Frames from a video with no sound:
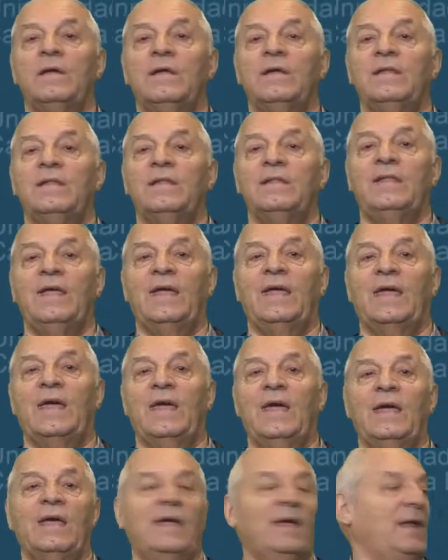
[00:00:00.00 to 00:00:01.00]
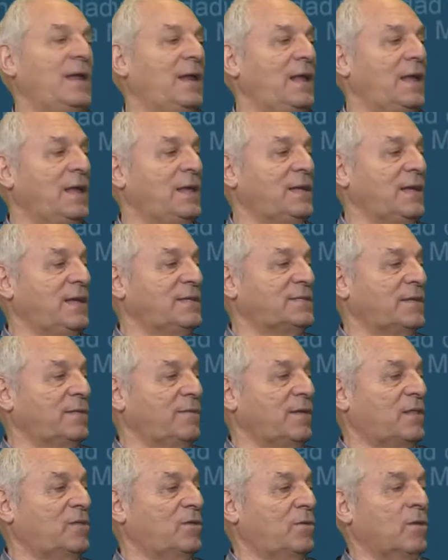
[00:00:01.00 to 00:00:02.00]
Now is when we have to
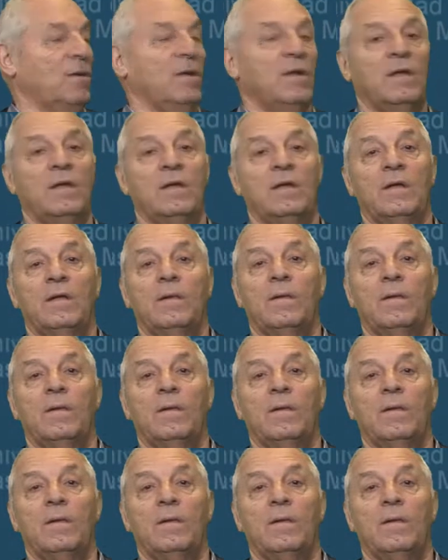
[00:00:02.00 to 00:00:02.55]
impose the condition